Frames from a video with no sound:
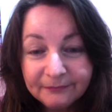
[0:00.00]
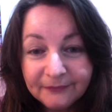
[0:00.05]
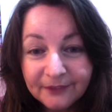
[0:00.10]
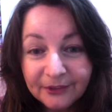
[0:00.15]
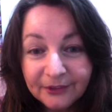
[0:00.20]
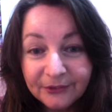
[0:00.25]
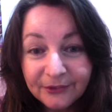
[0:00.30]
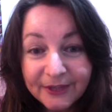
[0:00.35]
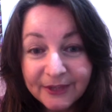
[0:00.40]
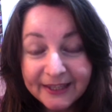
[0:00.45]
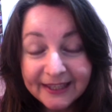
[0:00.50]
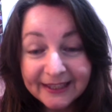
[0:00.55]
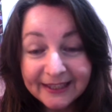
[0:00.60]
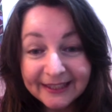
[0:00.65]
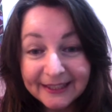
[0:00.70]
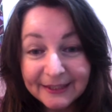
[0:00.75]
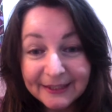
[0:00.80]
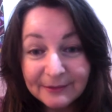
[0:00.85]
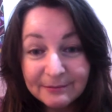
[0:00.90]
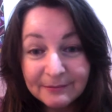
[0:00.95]

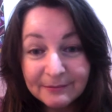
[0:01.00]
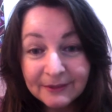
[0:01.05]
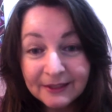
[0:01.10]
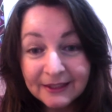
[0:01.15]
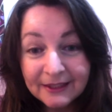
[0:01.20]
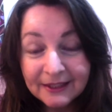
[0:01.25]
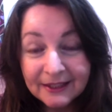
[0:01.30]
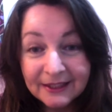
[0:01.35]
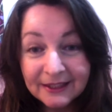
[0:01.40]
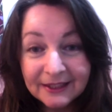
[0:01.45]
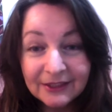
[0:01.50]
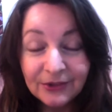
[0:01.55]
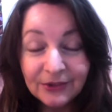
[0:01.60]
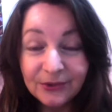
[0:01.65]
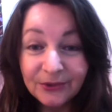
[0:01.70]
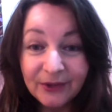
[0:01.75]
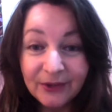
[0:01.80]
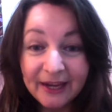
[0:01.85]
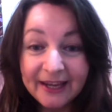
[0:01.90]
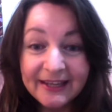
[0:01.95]
reclaim
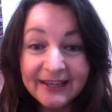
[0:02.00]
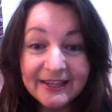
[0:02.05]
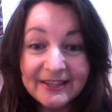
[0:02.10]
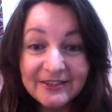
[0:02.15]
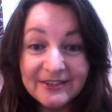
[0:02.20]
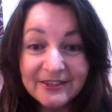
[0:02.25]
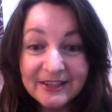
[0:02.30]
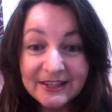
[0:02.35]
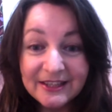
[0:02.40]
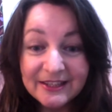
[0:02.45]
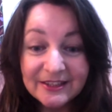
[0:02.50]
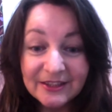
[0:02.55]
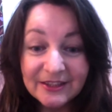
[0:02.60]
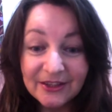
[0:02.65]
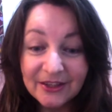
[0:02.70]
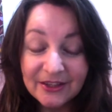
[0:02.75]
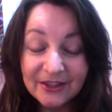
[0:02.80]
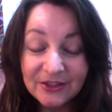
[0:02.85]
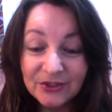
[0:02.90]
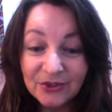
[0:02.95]
your energy so
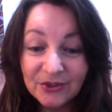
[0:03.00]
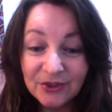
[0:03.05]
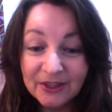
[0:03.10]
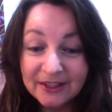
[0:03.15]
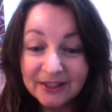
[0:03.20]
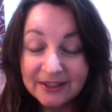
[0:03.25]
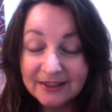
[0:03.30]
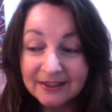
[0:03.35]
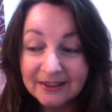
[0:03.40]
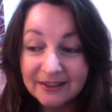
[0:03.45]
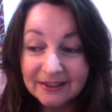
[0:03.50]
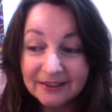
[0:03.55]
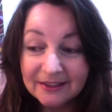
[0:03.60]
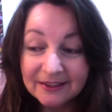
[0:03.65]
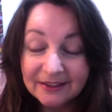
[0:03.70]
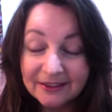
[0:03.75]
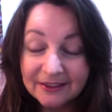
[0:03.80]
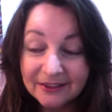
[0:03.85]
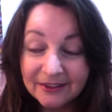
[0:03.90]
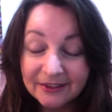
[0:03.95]
that you can
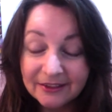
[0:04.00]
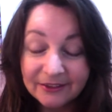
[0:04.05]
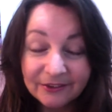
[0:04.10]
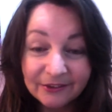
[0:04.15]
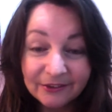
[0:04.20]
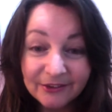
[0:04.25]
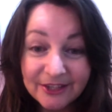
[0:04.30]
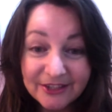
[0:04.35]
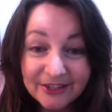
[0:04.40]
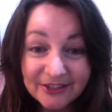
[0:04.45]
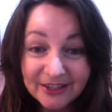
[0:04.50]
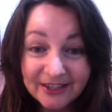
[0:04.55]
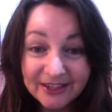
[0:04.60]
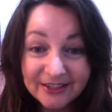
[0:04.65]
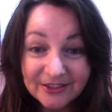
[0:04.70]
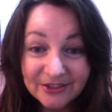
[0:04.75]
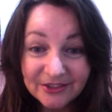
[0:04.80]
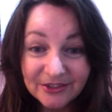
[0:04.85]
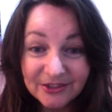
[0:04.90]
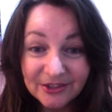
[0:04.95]

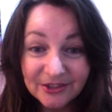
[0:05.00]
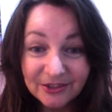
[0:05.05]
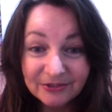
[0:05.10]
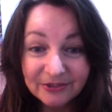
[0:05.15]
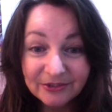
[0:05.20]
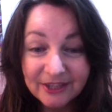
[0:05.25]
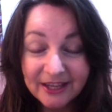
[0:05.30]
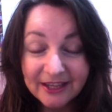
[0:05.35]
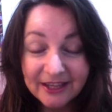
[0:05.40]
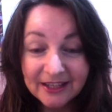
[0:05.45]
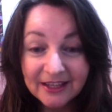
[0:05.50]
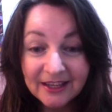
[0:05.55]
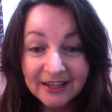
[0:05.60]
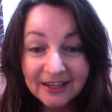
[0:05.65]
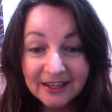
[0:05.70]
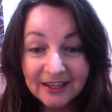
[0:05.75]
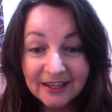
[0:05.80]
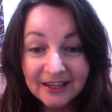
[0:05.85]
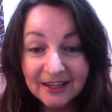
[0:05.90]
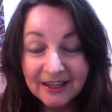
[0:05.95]
recharge yourself again,
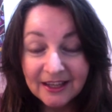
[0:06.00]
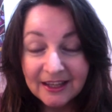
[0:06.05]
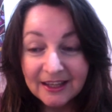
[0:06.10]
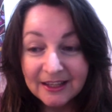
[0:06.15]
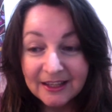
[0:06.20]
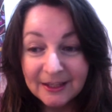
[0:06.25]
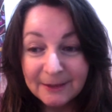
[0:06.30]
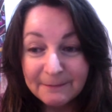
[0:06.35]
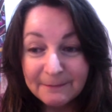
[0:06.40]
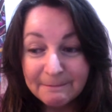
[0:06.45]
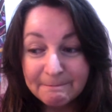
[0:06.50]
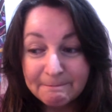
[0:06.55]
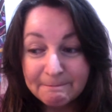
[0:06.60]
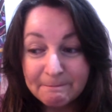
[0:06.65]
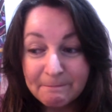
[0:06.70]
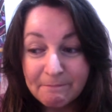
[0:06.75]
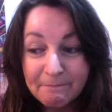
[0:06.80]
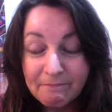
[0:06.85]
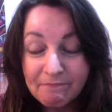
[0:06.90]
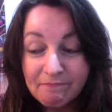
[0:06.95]
and
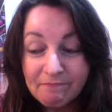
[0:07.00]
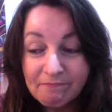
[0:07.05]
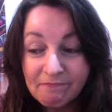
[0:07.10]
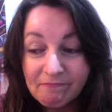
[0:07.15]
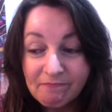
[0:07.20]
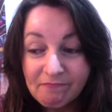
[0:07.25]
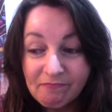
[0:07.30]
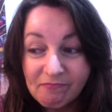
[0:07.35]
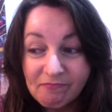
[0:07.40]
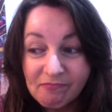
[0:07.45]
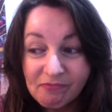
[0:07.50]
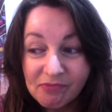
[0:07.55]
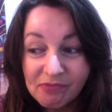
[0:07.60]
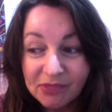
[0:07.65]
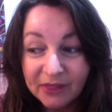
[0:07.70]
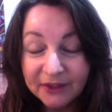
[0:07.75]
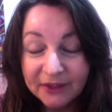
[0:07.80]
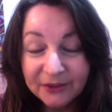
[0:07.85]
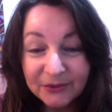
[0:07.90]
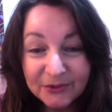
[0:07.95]

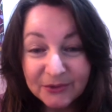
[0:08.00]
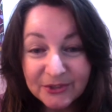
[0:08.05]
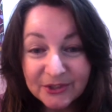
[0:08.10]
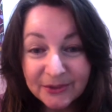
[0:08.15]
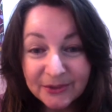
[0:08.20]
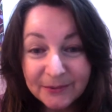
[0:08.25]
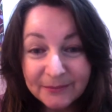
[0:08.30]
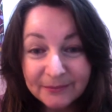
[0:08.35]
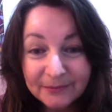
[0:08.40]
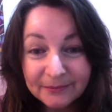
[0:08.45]
also